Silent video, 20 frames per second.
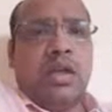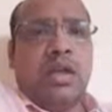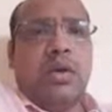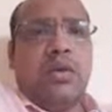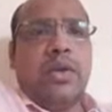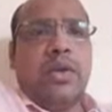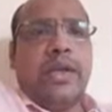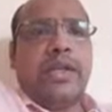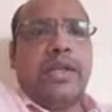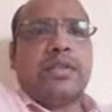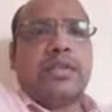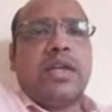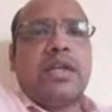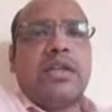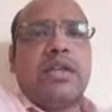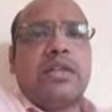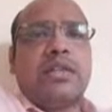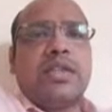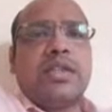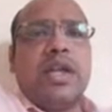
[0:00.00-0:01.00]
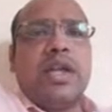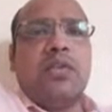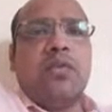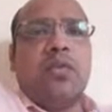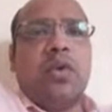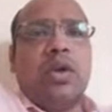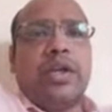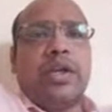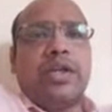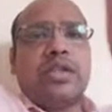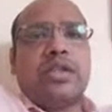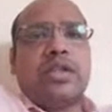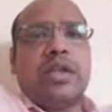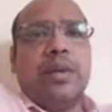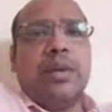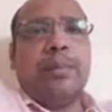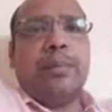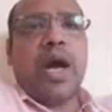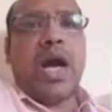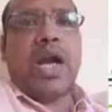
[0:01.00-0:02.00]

Now let us understand what is a